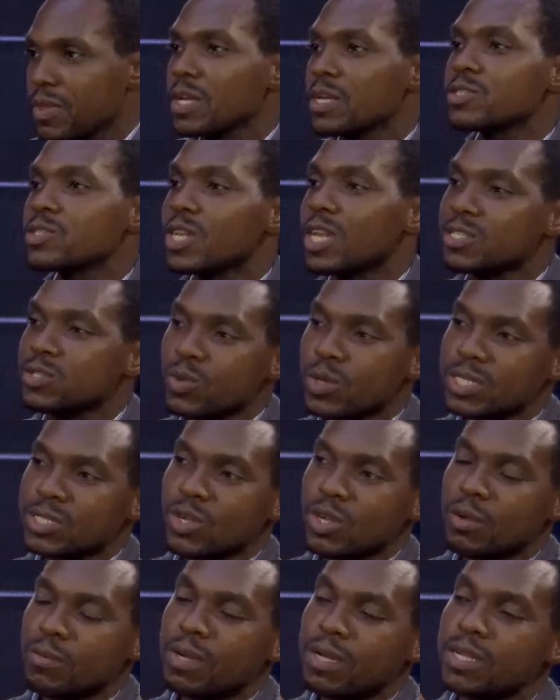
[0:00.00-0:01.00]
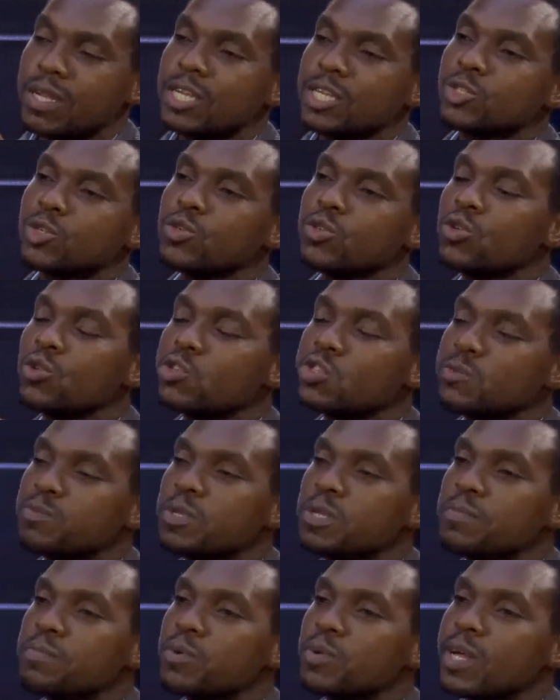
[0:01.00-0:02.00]
So that's what I talk about. So those
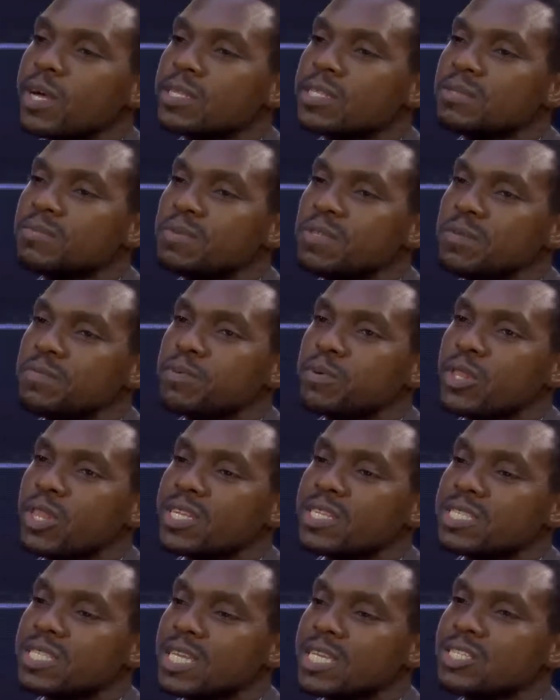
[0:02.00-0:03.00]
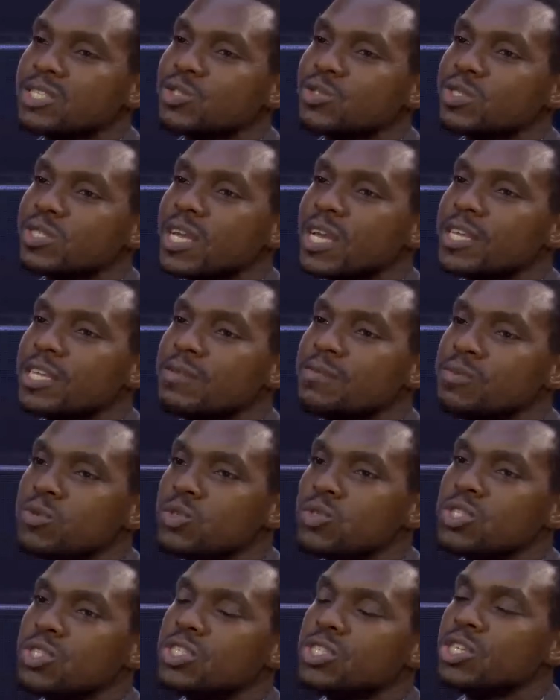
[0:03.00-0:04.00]
people are people that tend to, their
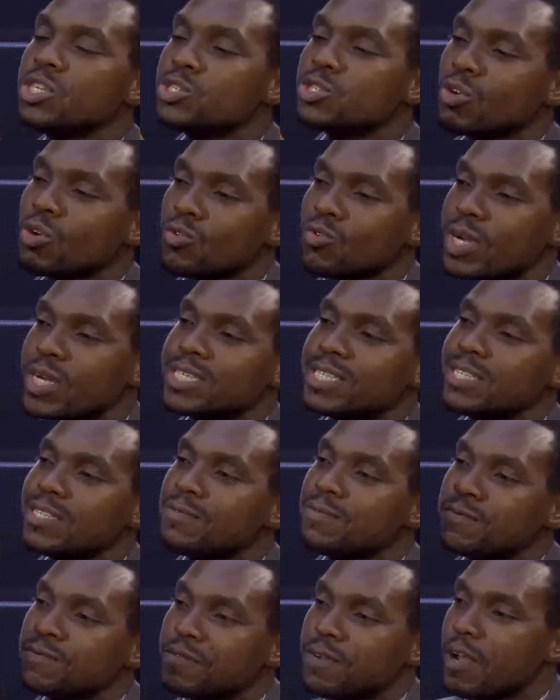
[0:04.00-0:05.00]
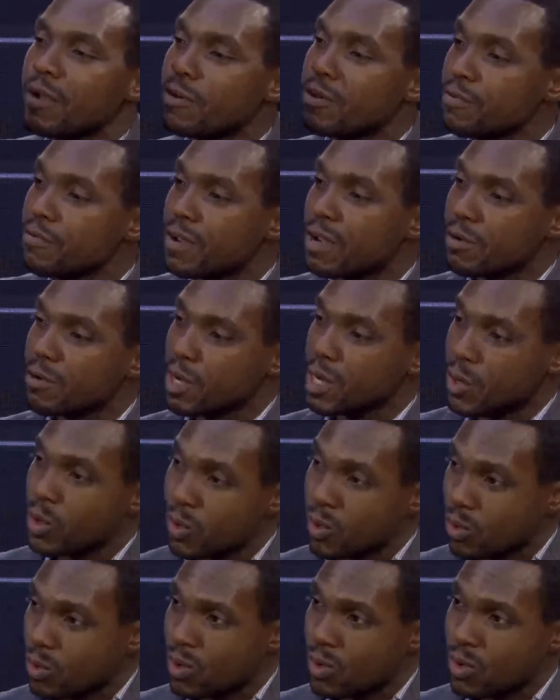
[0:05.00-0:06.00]
immunity is already very, very
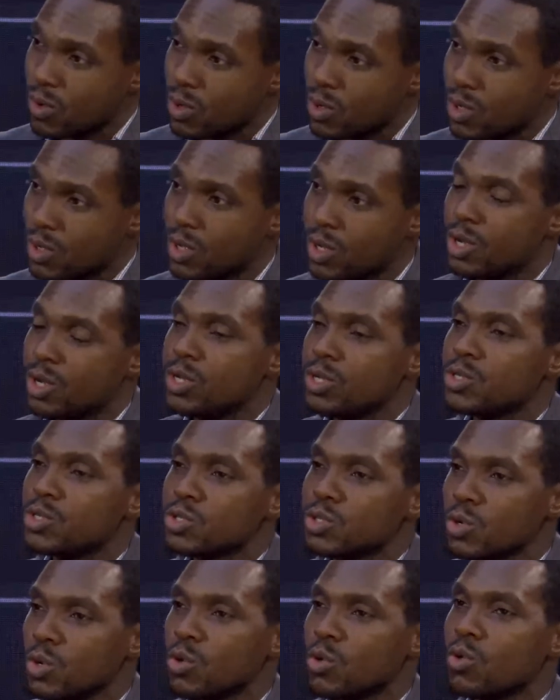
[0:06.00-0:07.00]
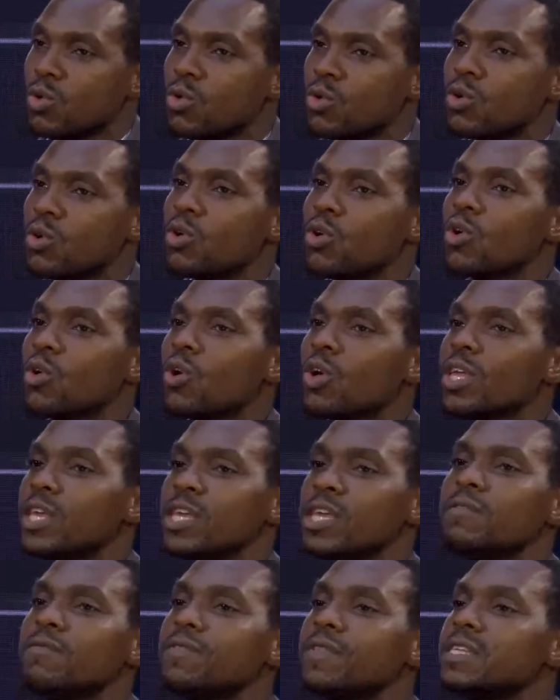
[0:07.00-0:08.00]
low. So
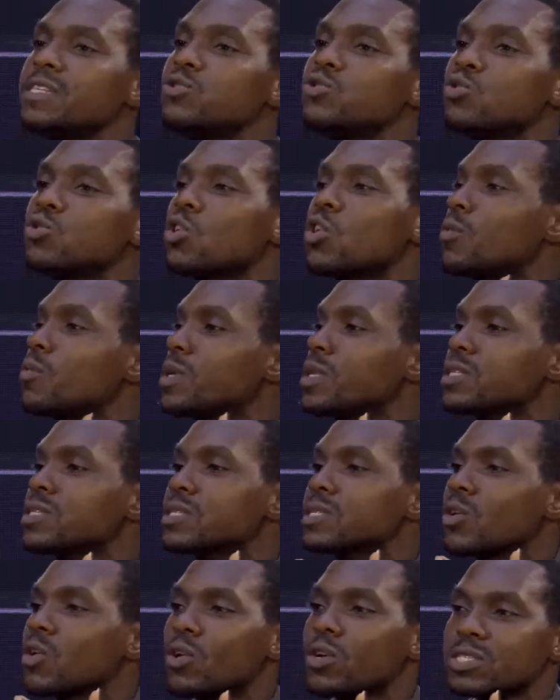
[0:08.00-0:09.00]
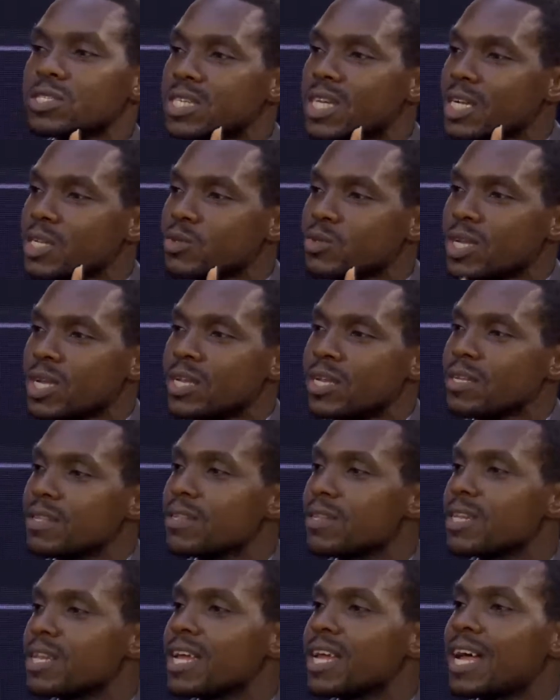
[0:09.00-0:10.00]
if they do come in contact with
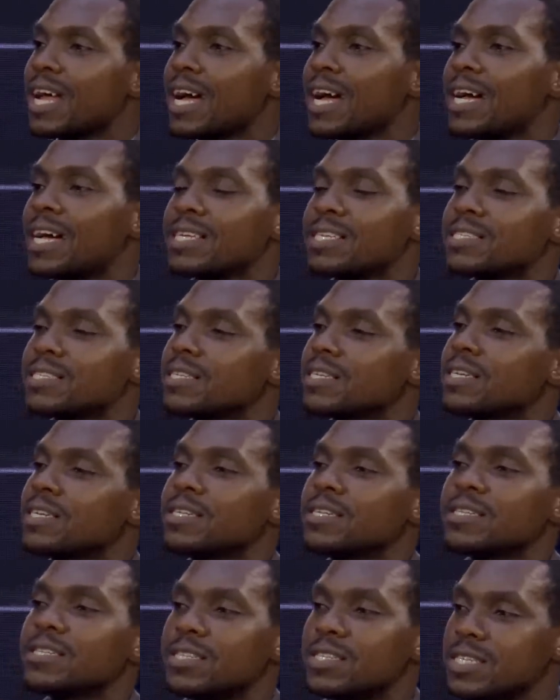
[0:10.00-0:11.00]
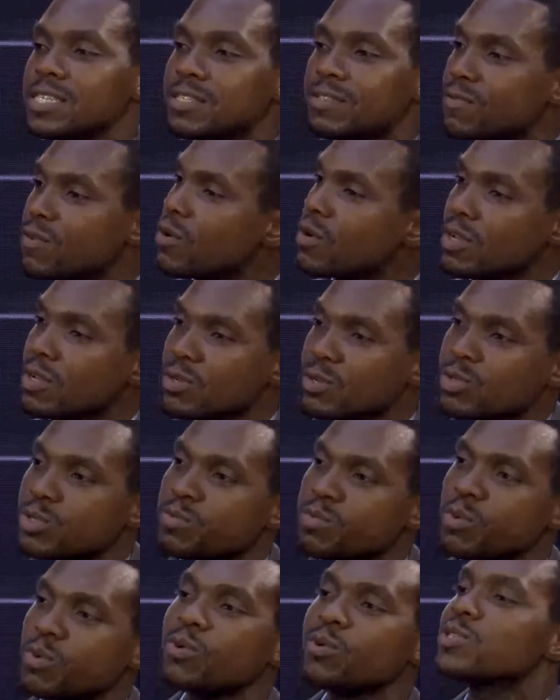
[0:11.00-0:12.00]
anything that has these fungal
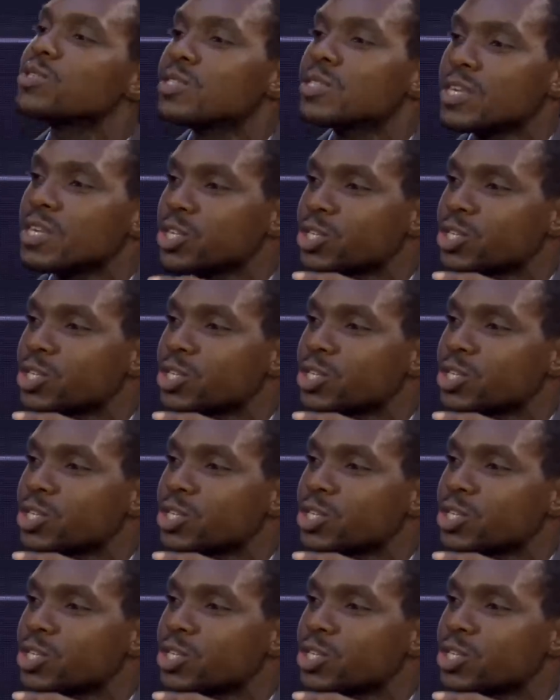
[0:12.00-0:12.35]
spores, they're